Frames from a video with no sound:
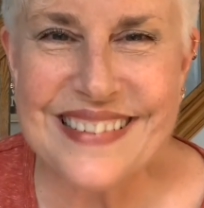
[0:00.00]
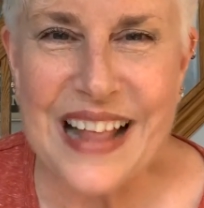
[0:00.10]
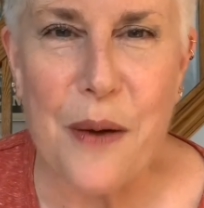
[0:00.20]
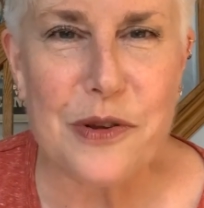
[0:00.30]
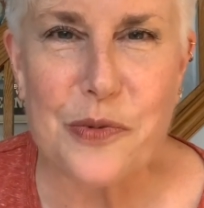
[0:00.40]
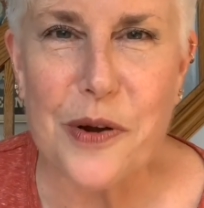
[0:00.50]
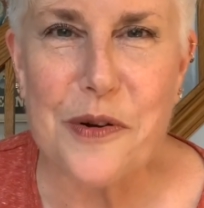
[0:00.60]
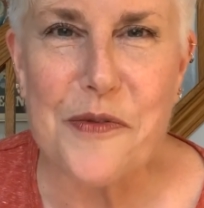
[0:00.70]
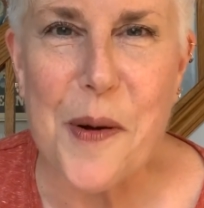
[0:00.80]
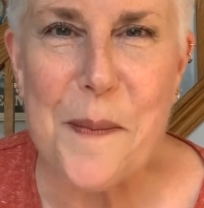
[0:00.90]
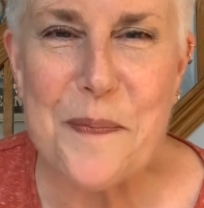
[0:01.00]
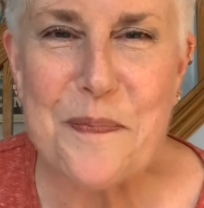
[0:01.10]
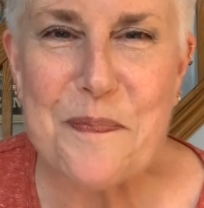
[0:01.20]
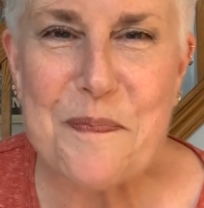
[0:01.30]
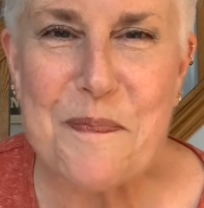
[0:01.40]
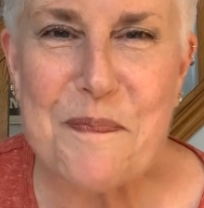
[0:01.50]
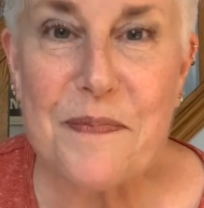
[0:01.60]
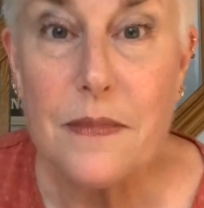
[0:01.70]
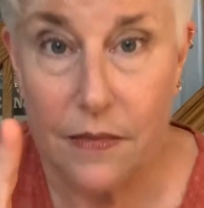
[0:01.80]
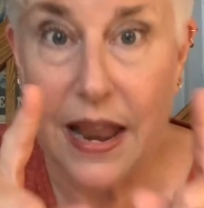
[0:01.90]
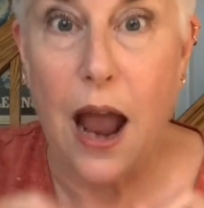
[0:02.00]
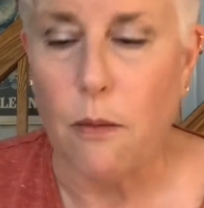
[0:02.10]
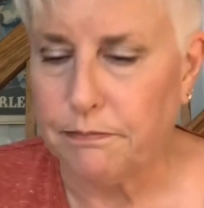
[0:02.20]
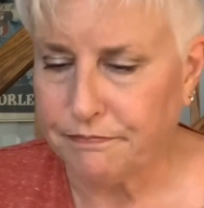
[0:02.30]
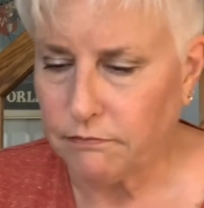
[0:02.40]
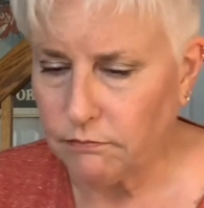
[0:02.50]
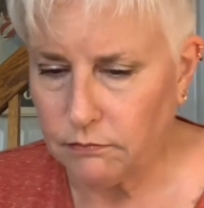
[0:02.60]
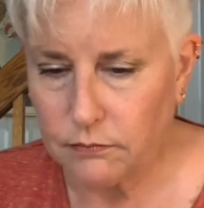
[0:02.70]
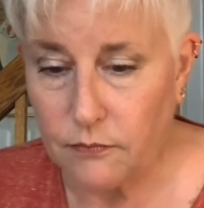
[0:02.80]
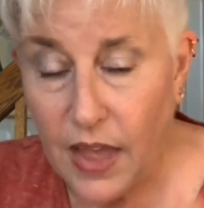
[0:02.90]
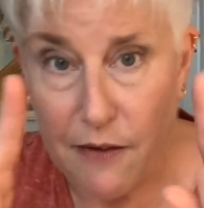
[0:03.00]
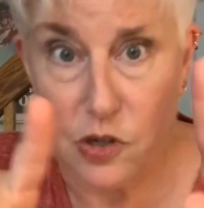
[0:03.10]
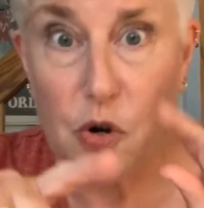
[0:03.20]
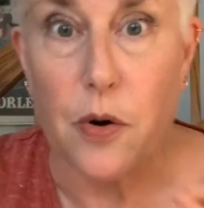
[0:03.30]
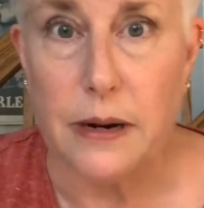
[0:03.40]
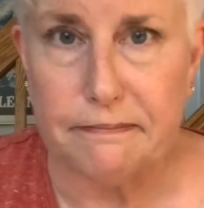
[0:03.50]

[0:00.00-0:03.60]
That was wonderful. Now, I have a story.